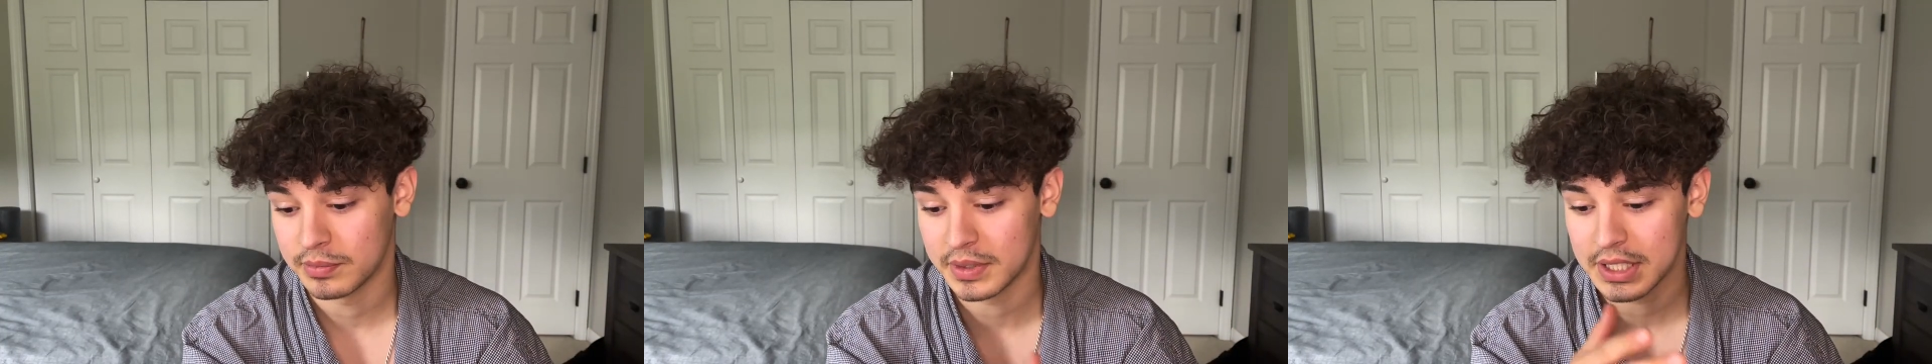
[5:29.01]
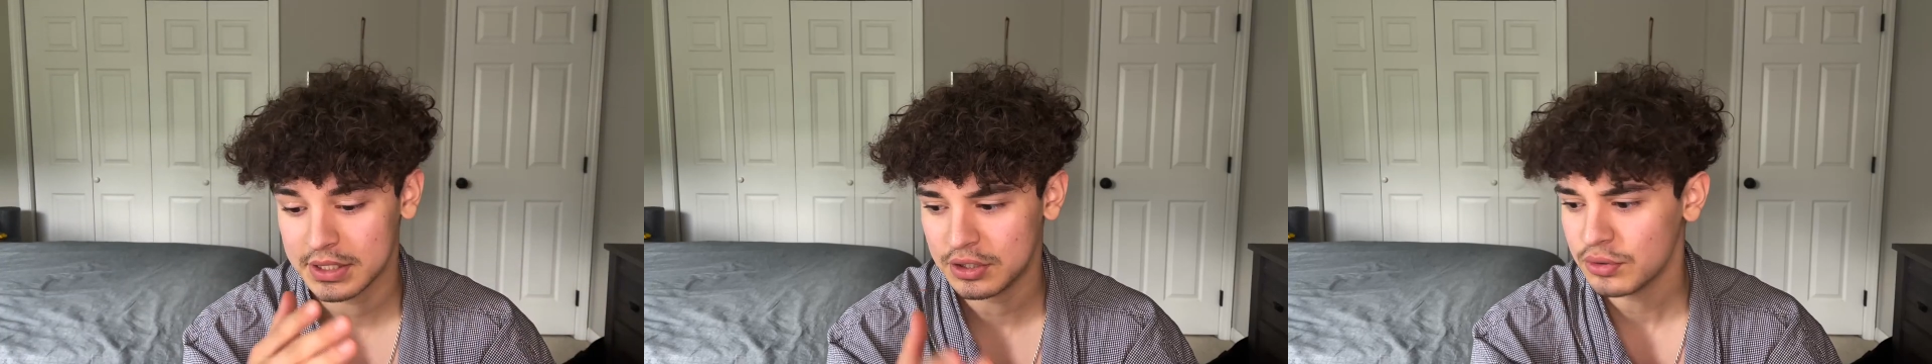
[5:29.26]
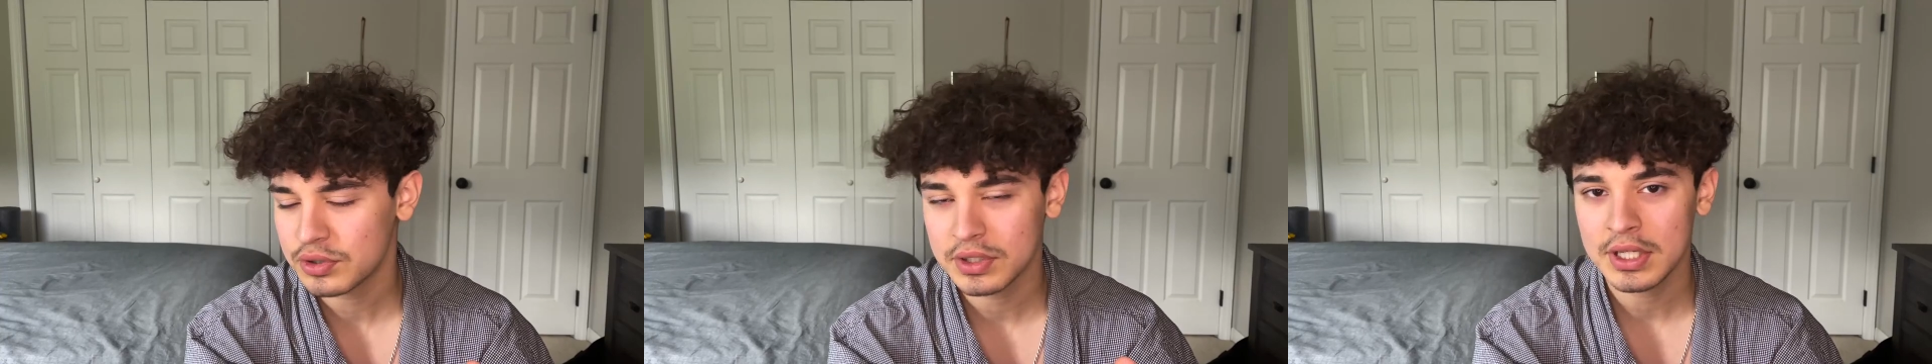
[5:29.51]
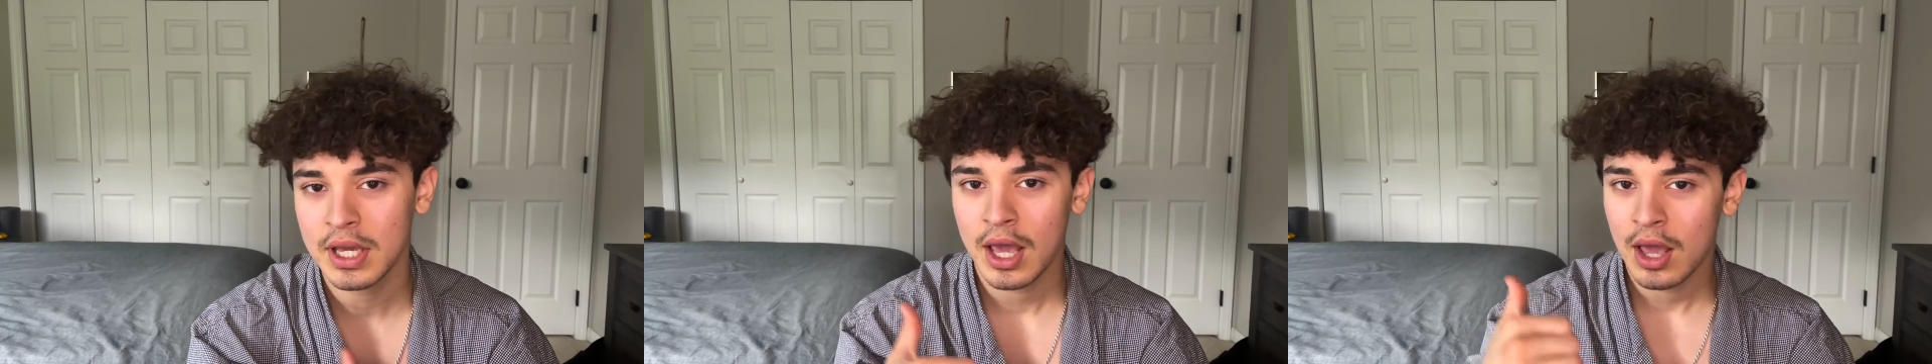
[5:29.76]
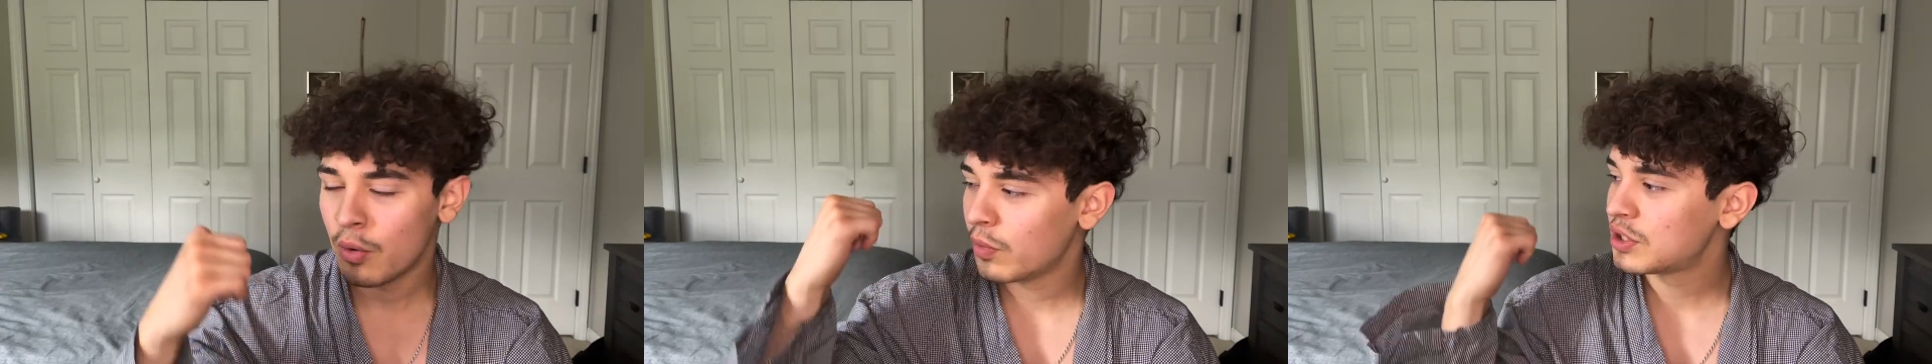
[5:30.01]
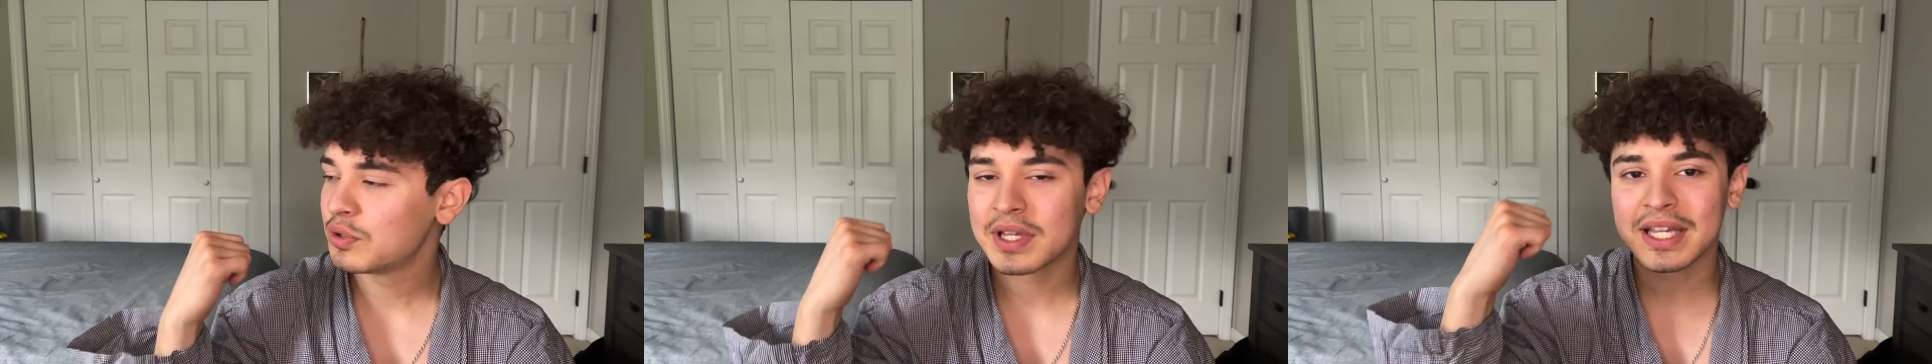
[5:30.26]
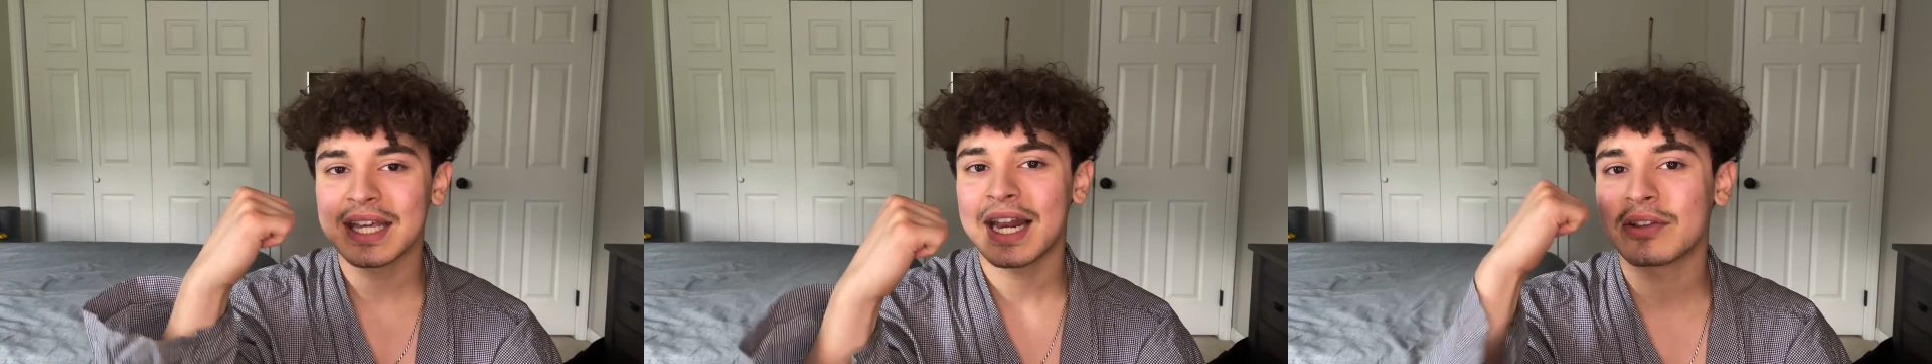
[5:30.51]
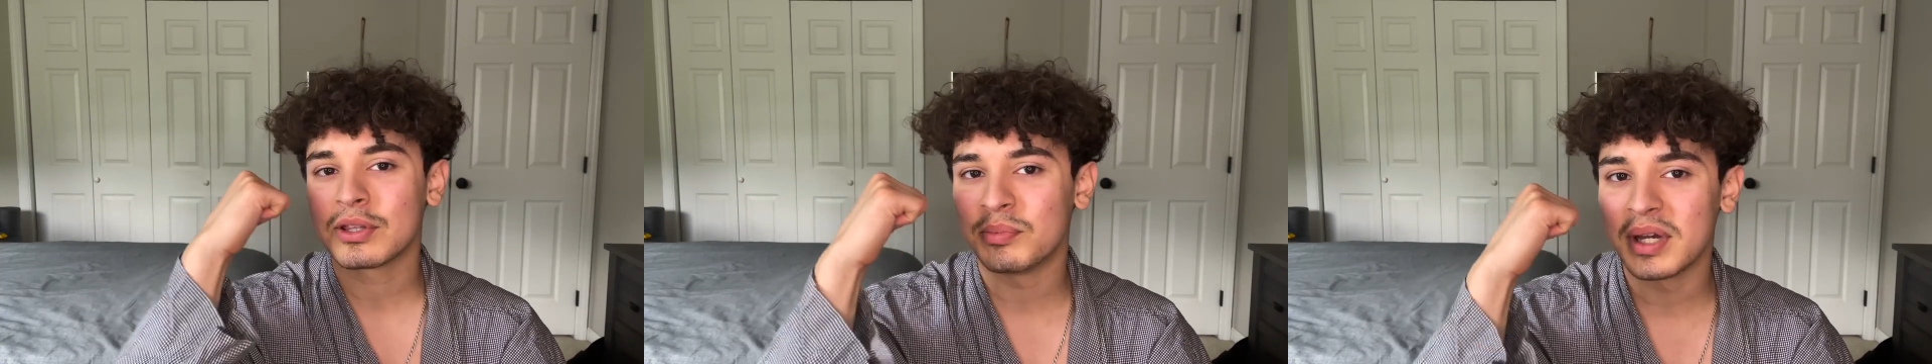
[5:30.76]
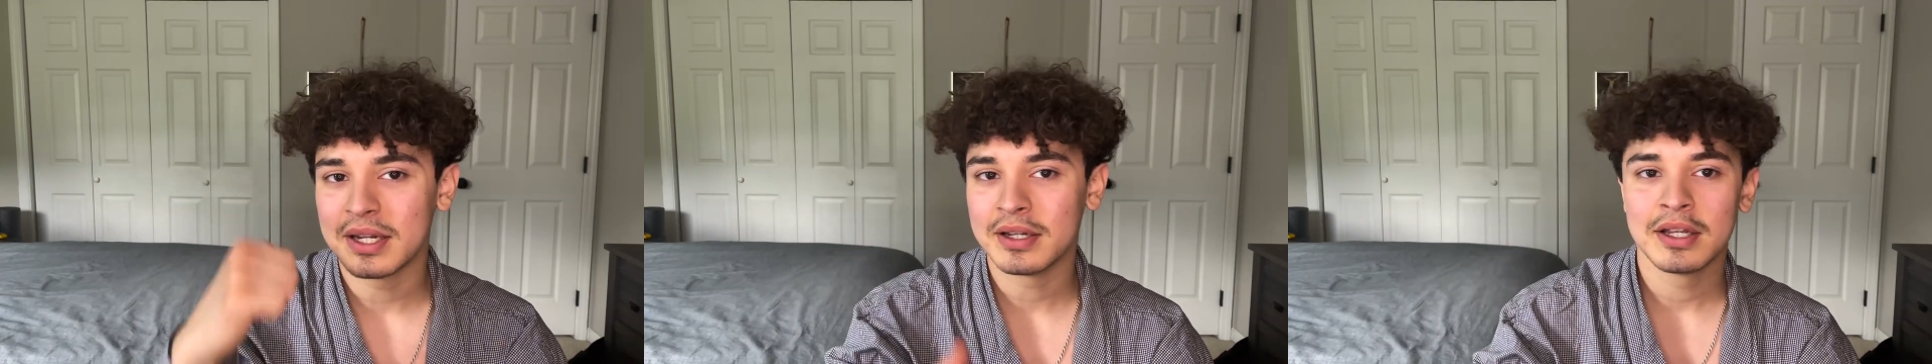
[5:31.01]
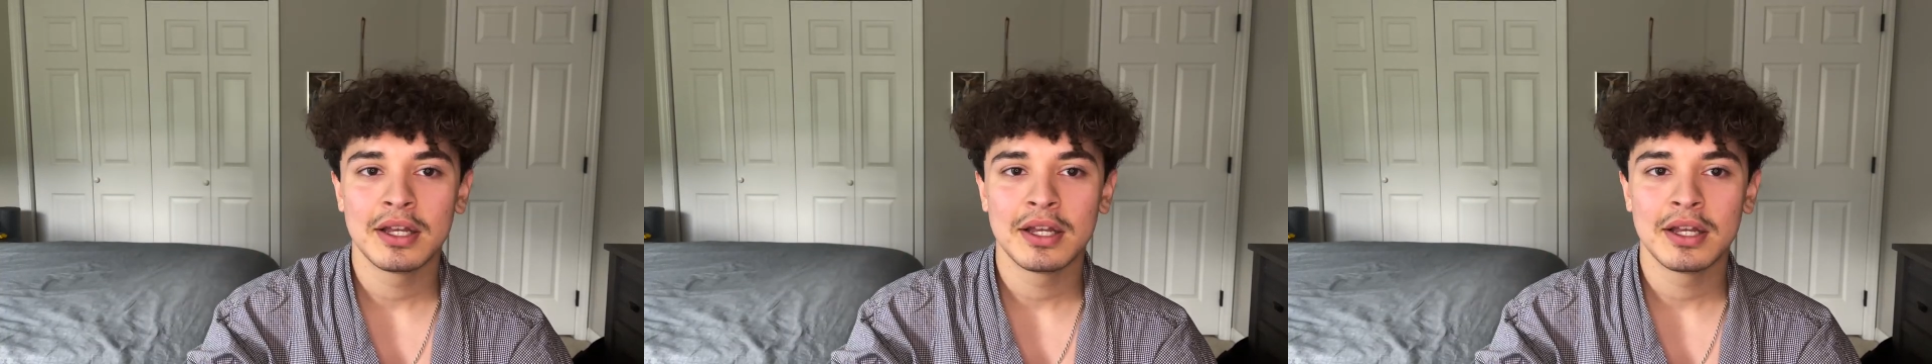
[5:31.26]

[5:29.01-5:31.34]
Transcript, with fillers: Because usually, once you can get out the bed,